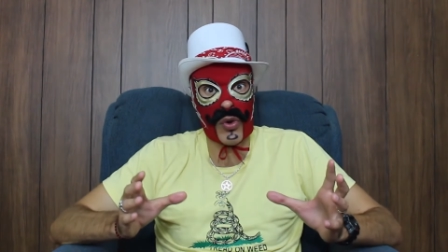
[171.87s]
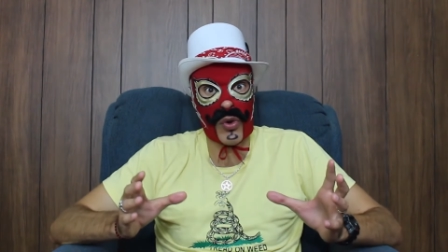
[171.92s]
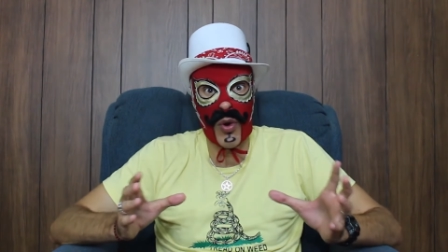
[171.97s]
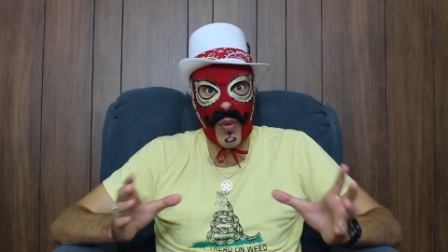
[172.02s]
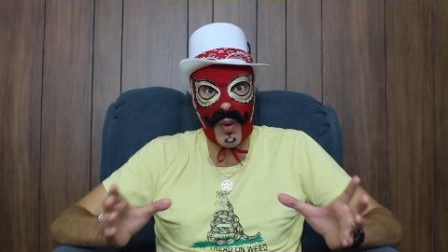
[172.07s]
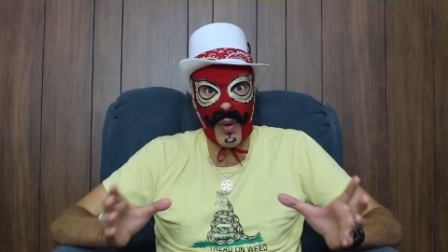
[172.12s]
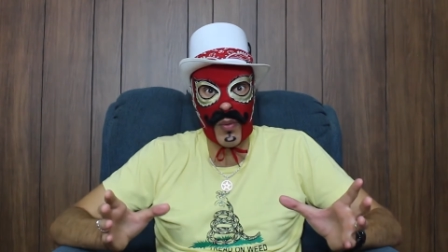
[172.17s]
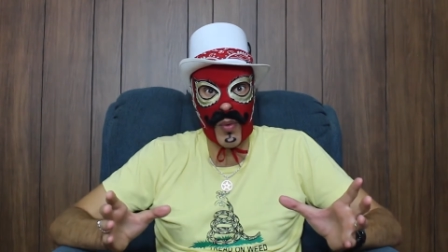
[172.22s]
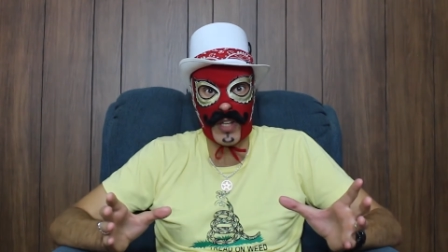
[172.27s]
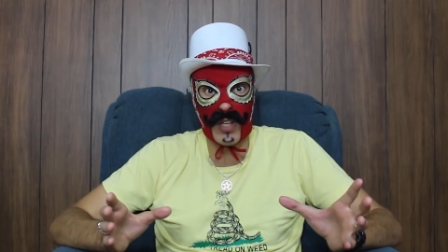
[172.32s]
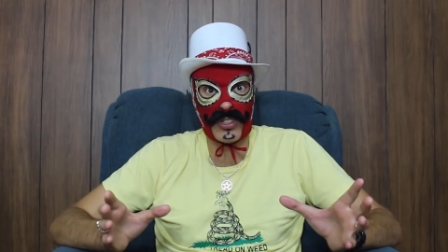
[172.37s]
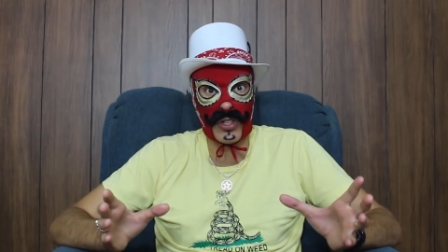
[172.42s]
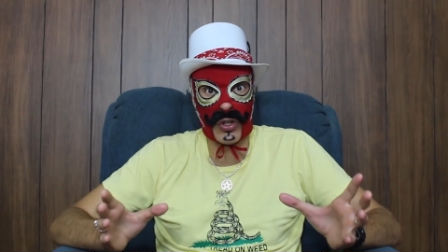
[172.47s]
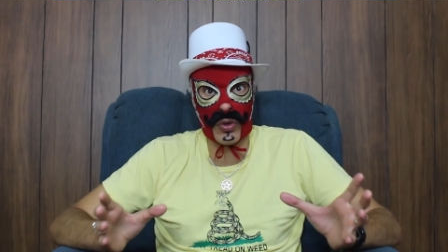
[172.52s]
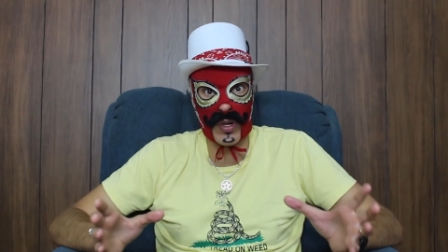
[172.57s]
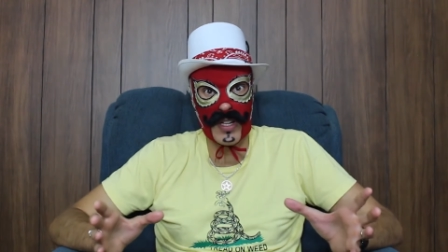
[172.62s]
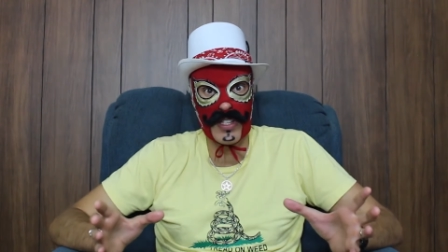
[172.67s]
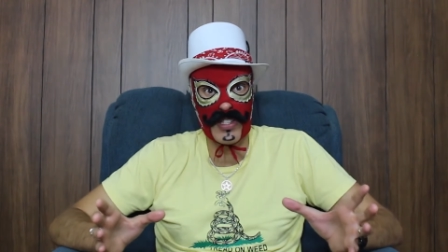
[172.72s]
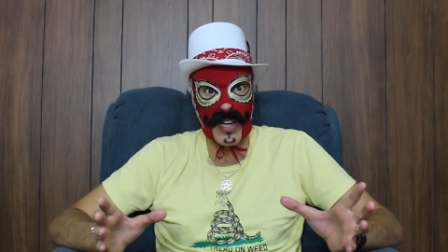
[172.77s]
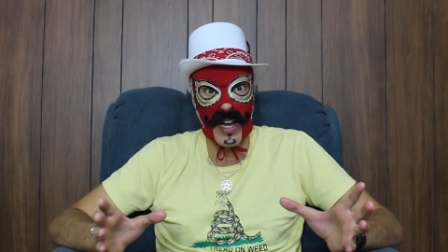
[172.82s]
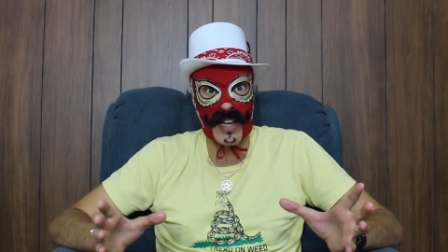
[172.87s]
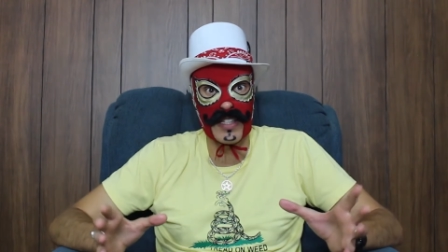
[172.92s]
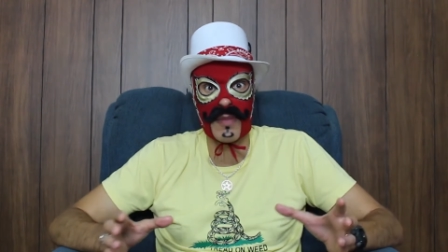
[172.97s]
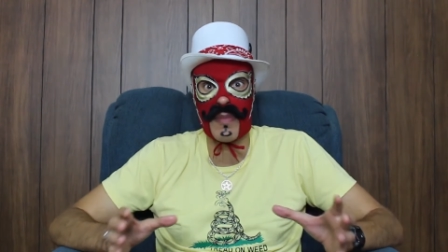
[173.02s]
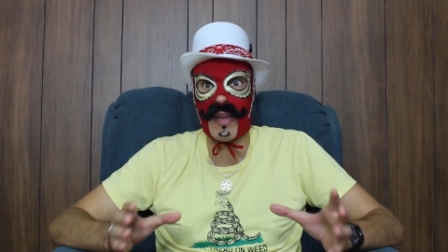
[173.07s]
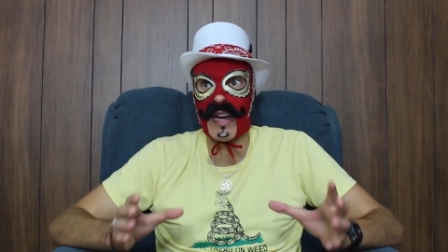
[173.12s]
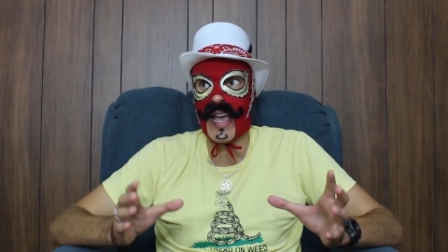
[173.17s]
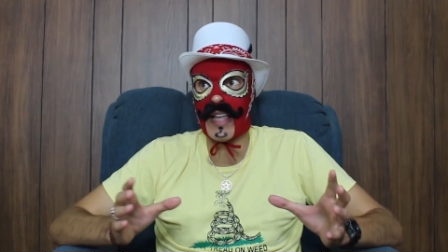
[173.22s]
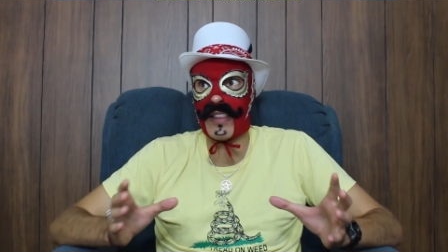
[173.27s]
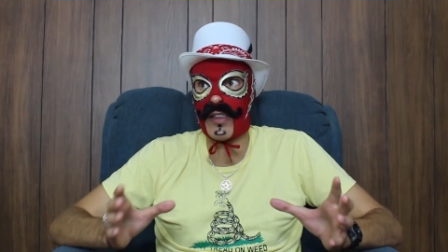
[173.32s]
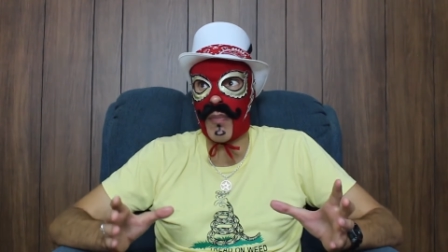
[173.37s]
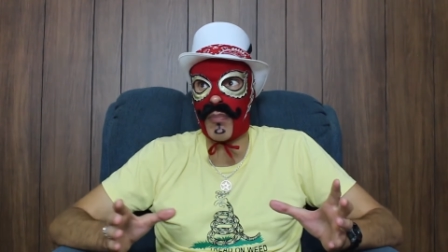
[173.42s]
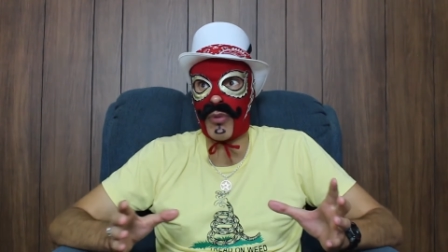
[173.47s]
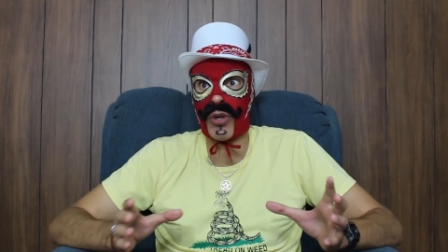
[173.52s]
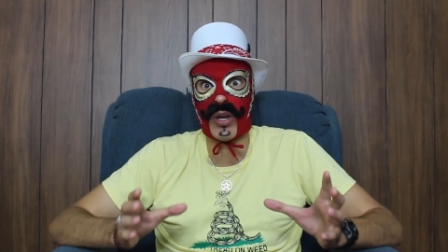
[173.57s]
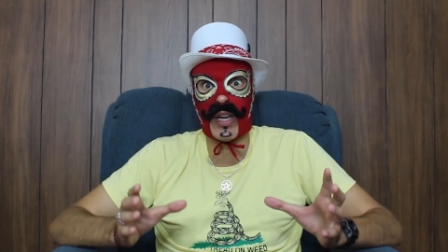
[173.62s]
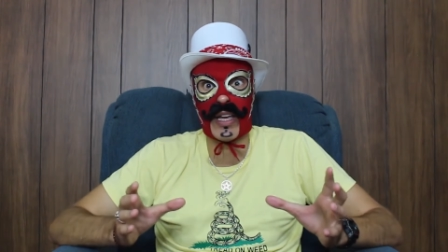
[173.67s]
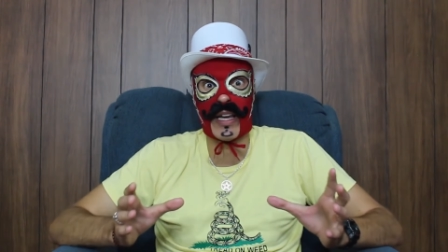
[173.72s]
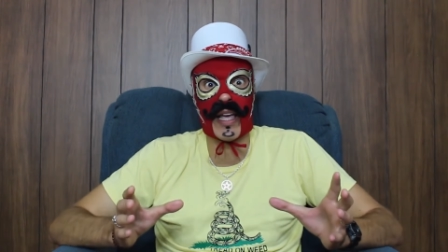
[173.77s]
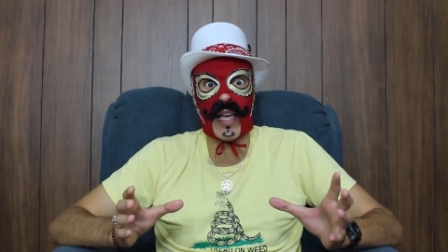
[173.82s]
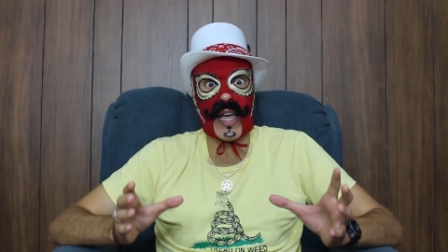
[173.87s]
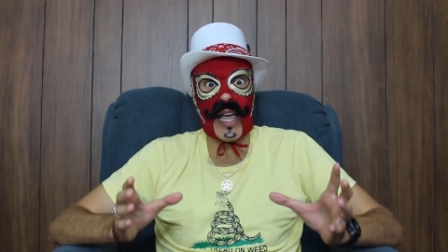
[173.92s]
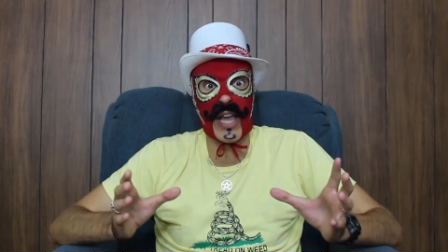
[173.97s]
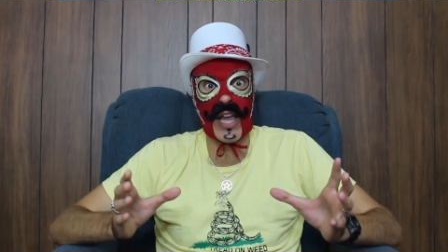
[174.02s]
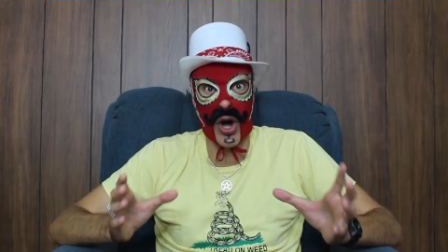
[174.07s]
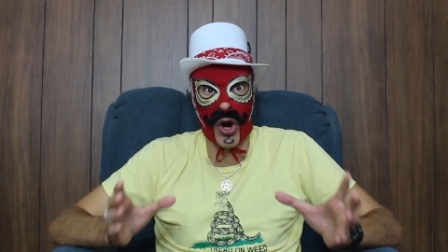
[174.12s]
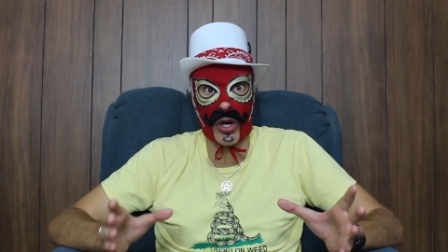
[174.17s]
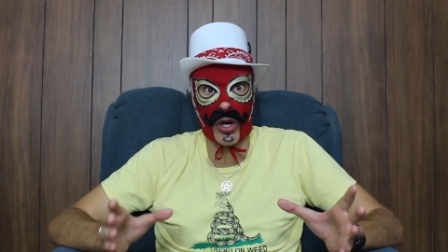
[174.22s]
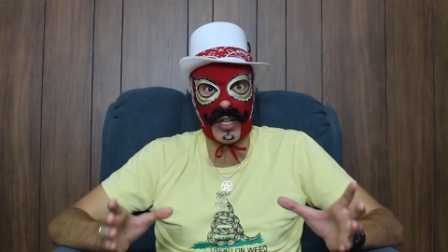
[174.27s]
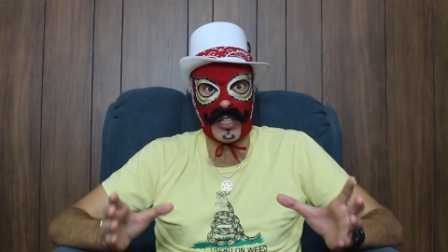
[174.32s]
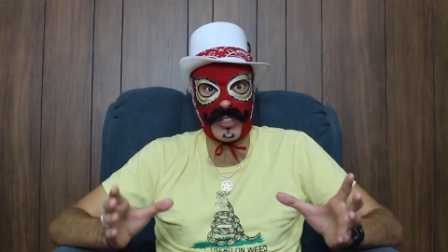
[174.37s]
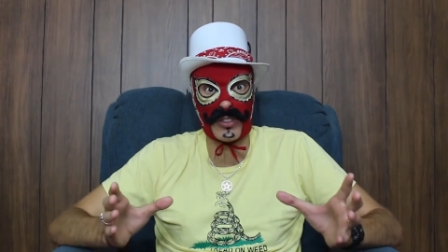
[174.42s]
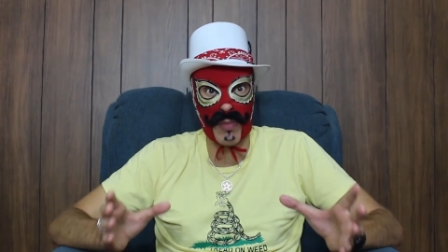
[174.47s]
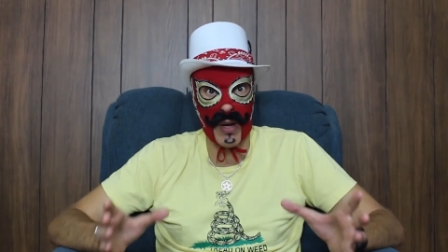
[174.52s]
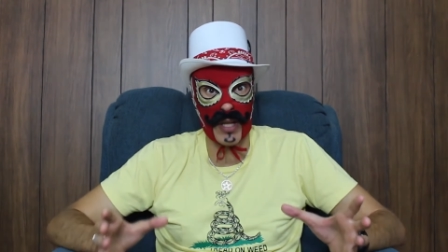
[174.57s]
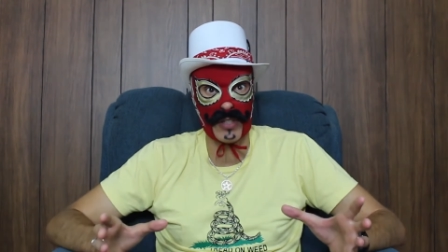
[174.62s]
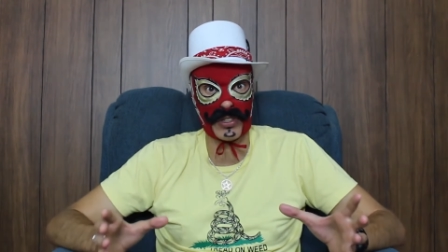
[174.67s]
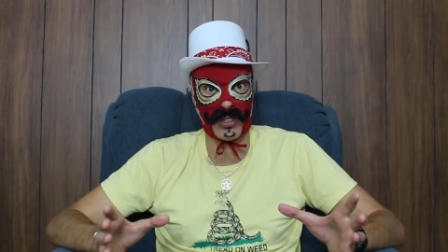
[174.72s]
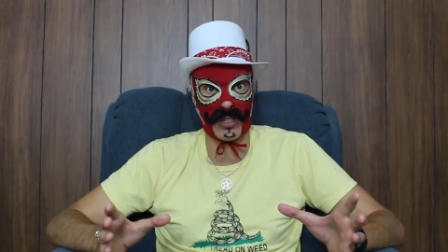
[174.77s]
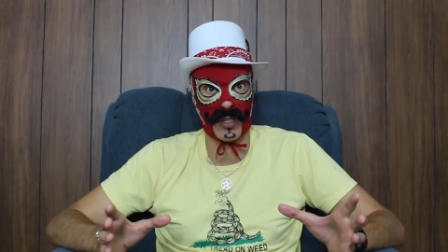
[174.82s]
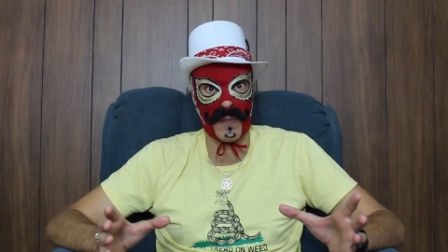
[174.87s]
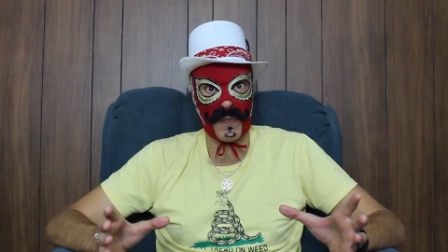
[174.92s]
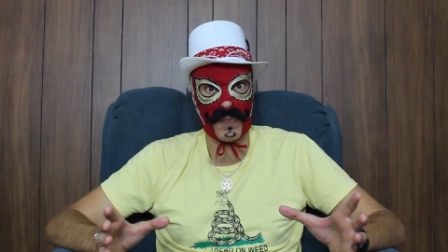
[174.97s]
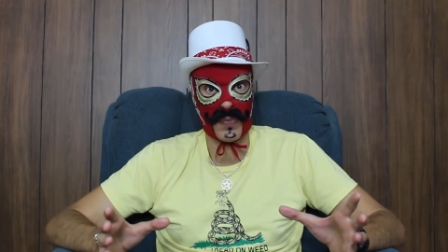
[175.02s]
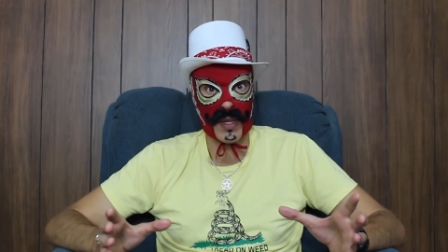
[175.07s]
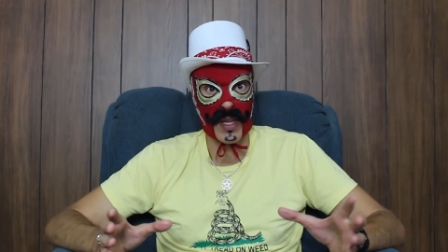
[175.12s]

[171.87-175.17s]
no one wants to criticize them and end up looking like a heartless monster.